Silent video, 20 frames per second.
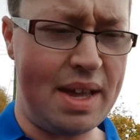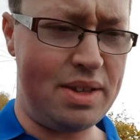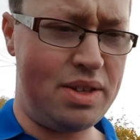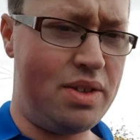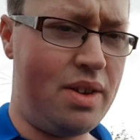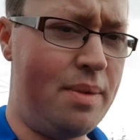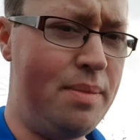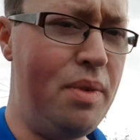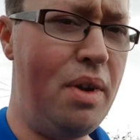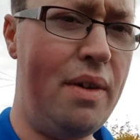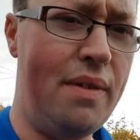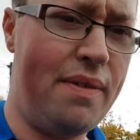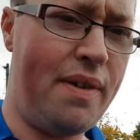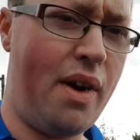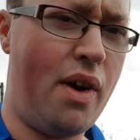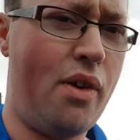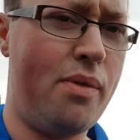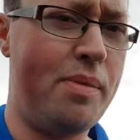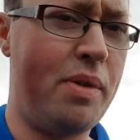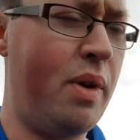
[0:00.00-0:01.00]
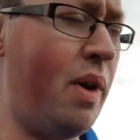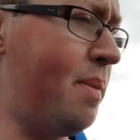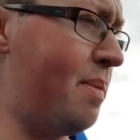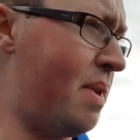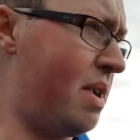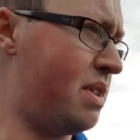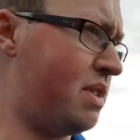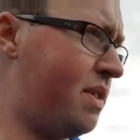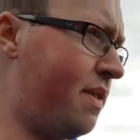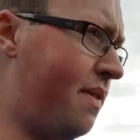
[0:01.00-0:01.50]
So I'm not far off my
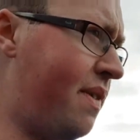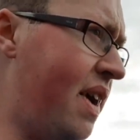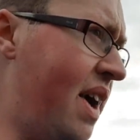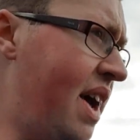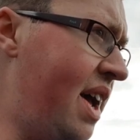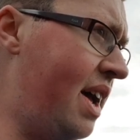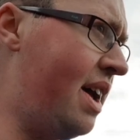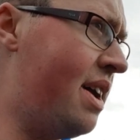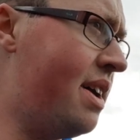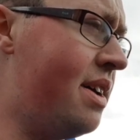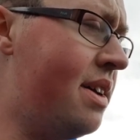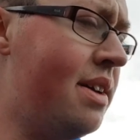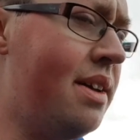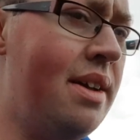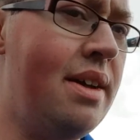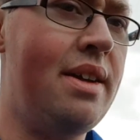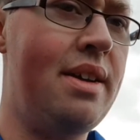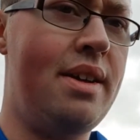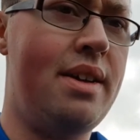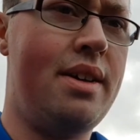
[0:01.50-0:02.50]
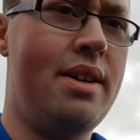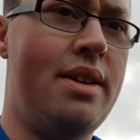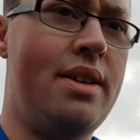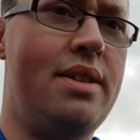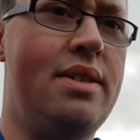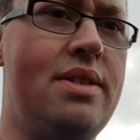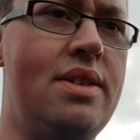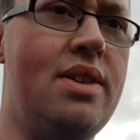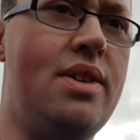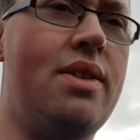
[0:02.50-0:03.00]
grandma's, to be fair.
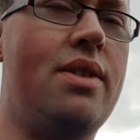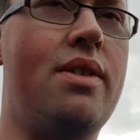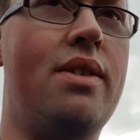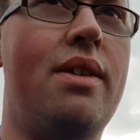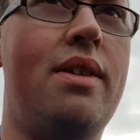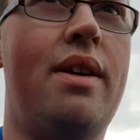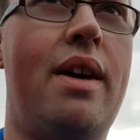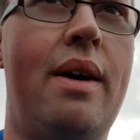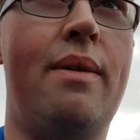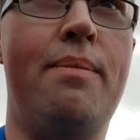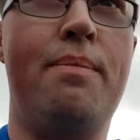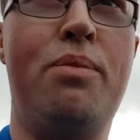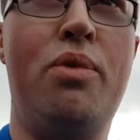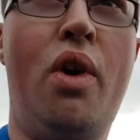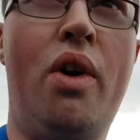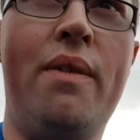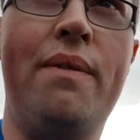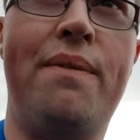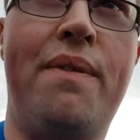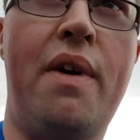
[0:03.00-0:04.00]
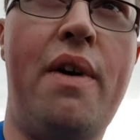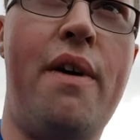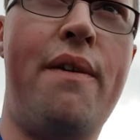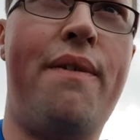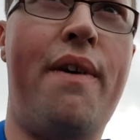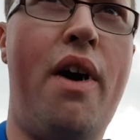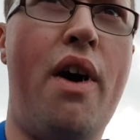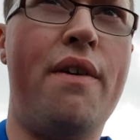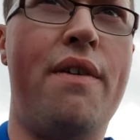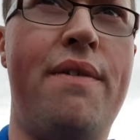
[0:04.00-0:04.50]
So I'm not very
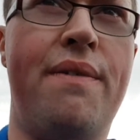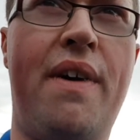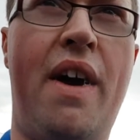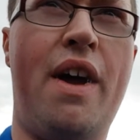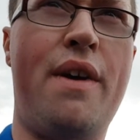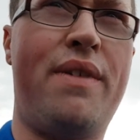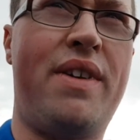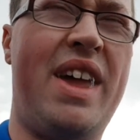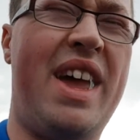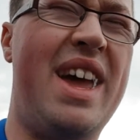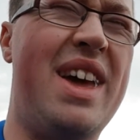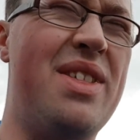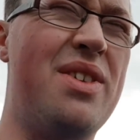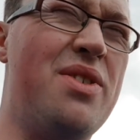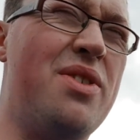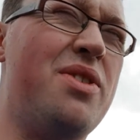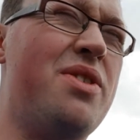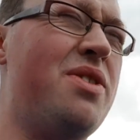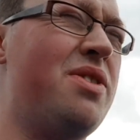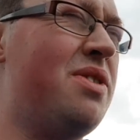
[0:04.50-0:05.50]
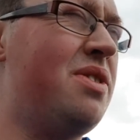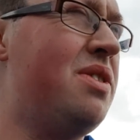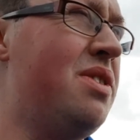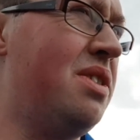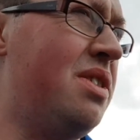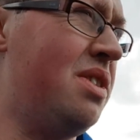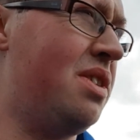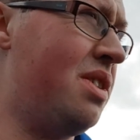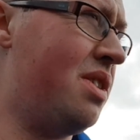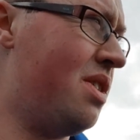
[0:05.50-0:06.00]
far from 5k though.
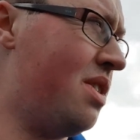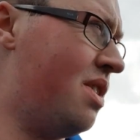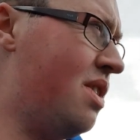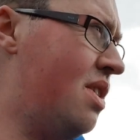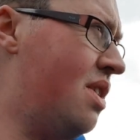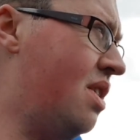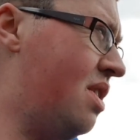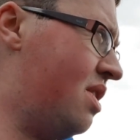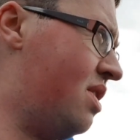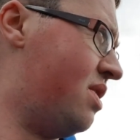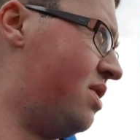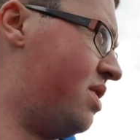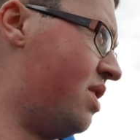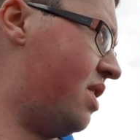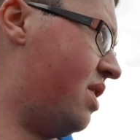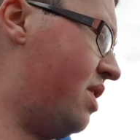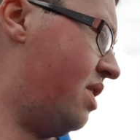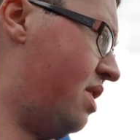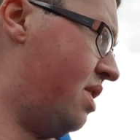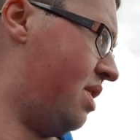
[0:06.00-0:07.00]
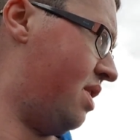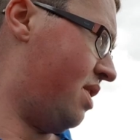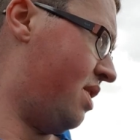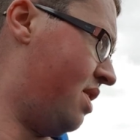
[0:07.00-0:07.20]
So